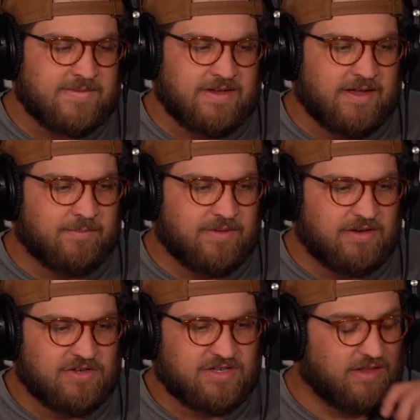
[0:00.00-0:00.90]
um,
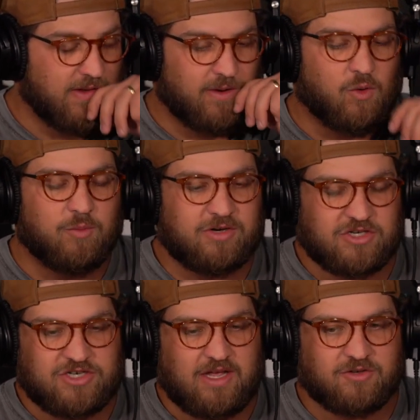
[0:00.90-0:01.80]
and just a, a, whole bunch
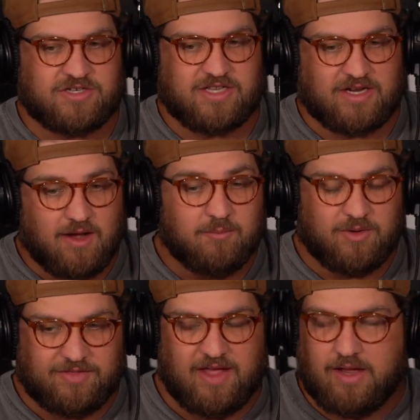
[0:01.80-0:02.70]
of challenges that come
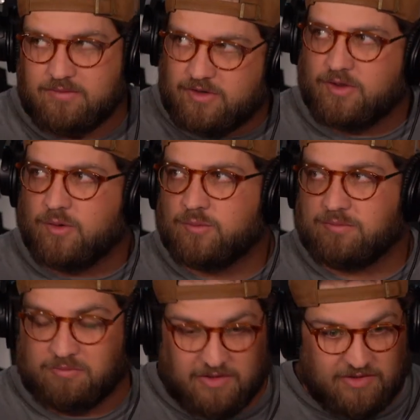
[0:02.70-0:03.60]
with that, you know,
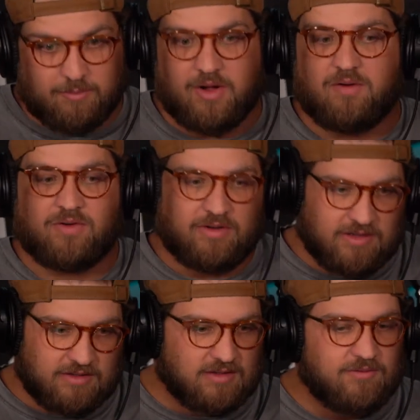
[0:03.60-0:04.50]
with living in poverty and
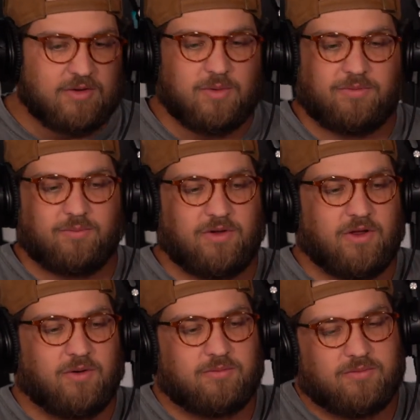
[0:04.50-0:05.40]
living with right. you
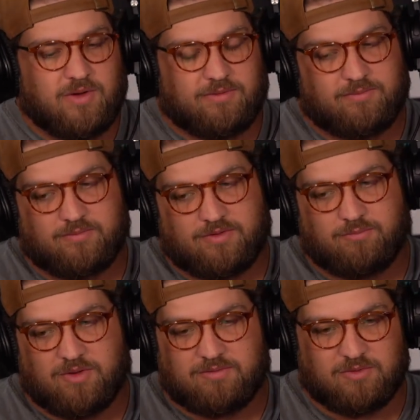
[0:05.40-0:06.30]
know with, with
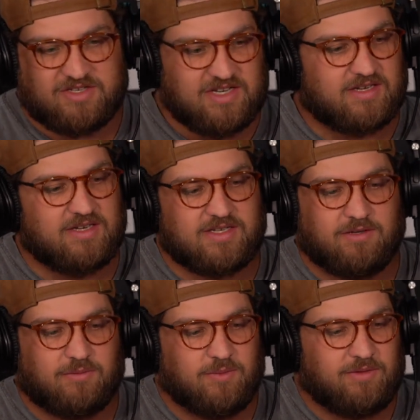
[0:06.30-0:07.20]
with with sickness
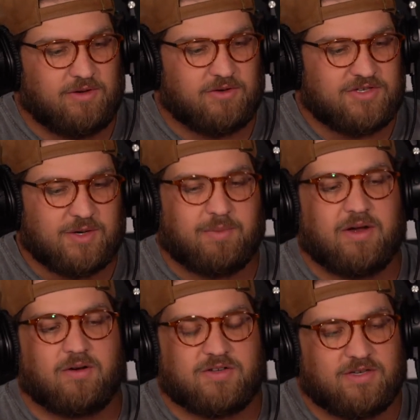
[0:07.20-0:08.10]
and with you know sick
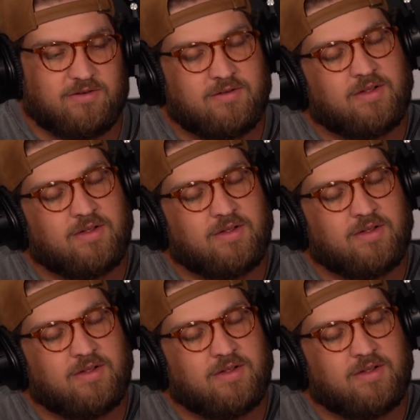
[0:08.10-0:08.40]
parents, and